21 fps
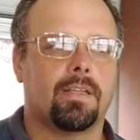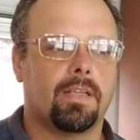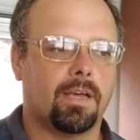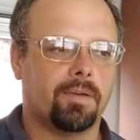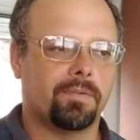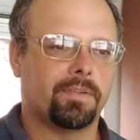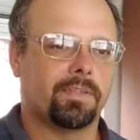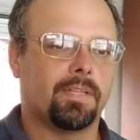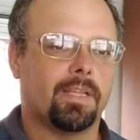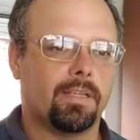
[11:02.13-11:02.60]
I
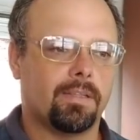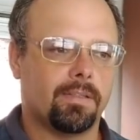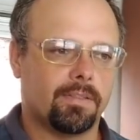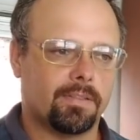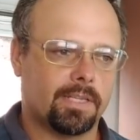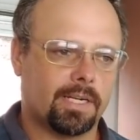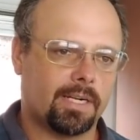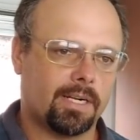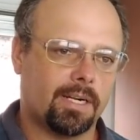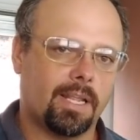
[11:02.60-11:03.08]
would take
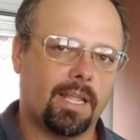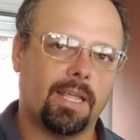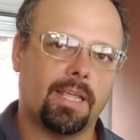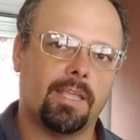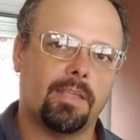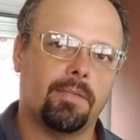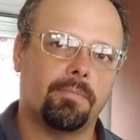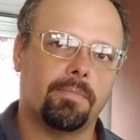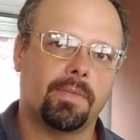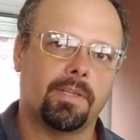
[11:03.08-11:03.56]
their
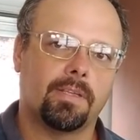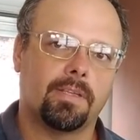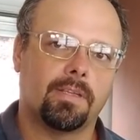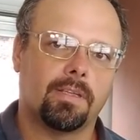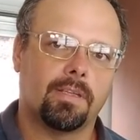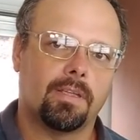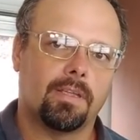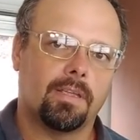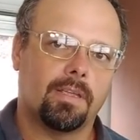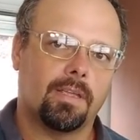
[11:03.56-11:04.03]
name
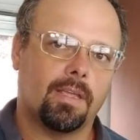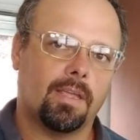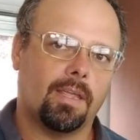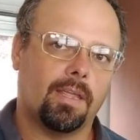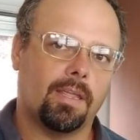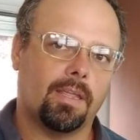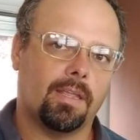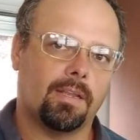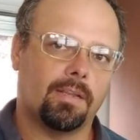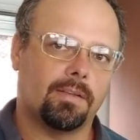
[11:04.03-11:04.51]

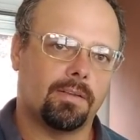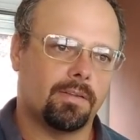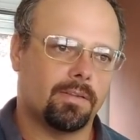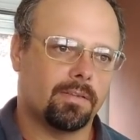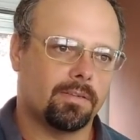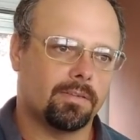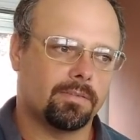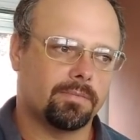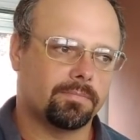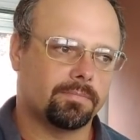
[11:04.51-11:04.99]
and
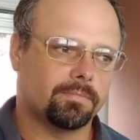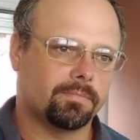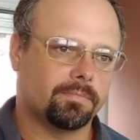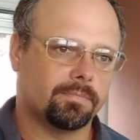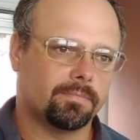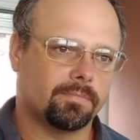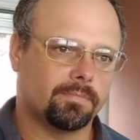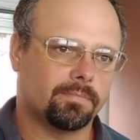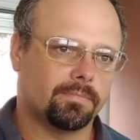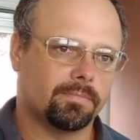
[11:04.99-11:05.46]

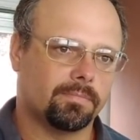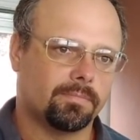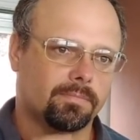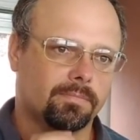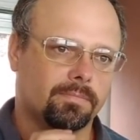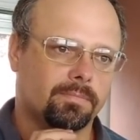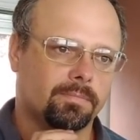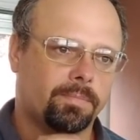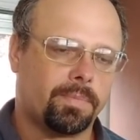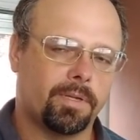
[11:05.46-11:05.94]

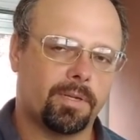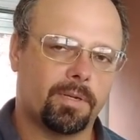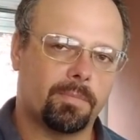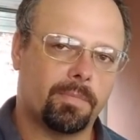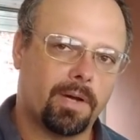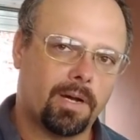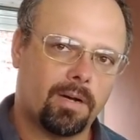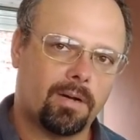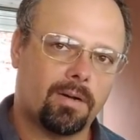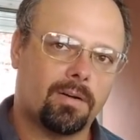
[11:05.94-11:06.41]
put them
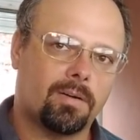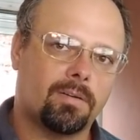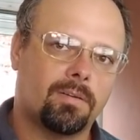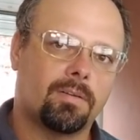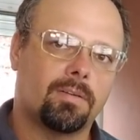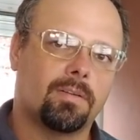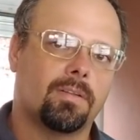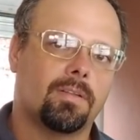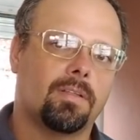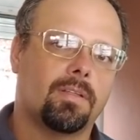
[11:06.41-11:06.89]
all
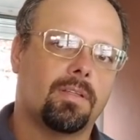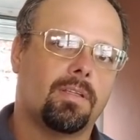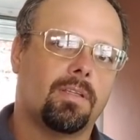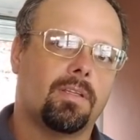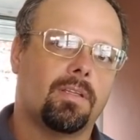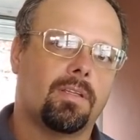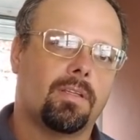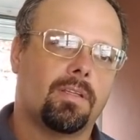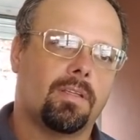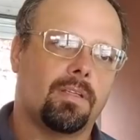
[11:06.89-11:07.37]

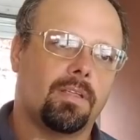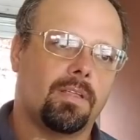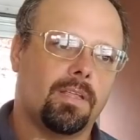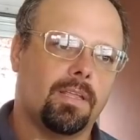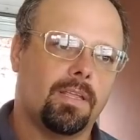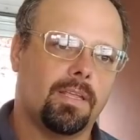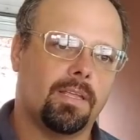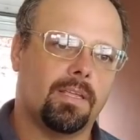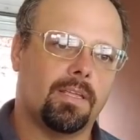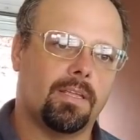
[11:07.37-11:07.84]

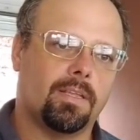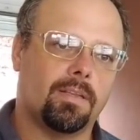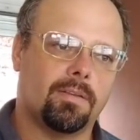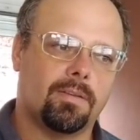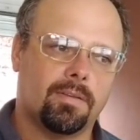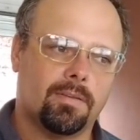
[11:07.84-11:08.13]
in